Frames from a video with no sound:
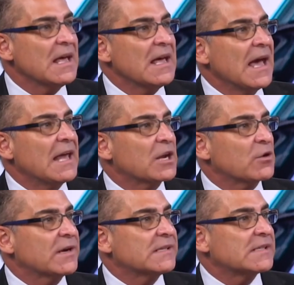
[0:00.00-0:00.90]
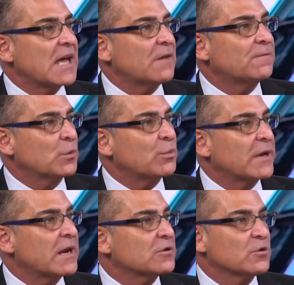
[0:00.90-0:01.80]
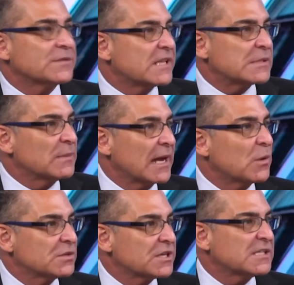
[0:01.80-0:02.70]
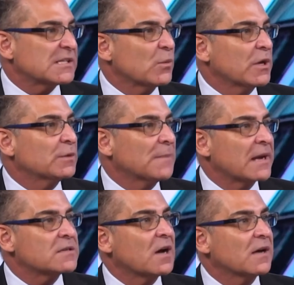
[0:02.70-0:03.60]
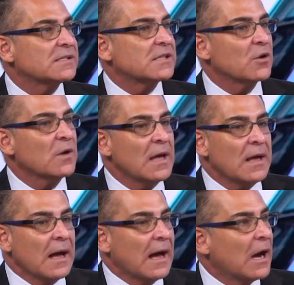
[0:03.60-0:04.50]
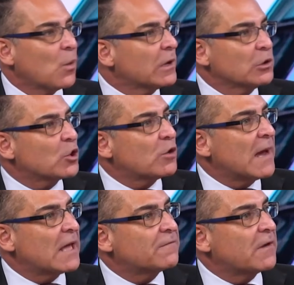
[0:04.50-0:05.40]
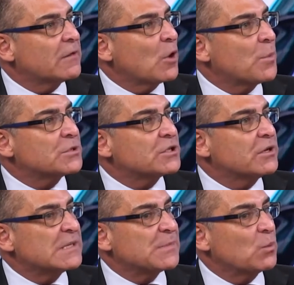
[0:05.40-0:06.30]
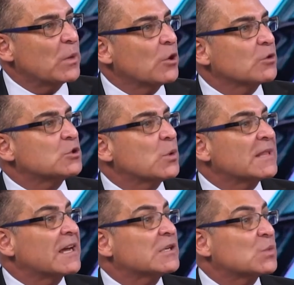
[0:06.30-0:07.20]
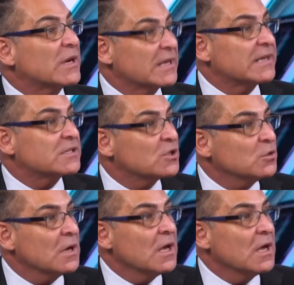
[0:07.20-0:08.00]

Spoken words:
and increase our footprint and do sensible acquisitions that we could monetize. So we'll look around for other opportunities, but we're not doing that because we need to.